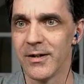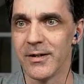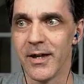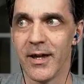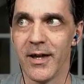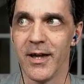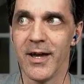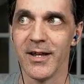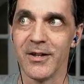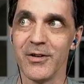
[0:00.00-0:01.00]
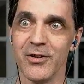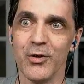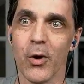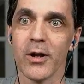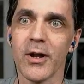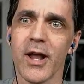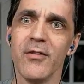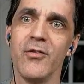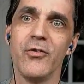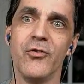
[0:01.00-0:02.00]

and you want to kind of shoot a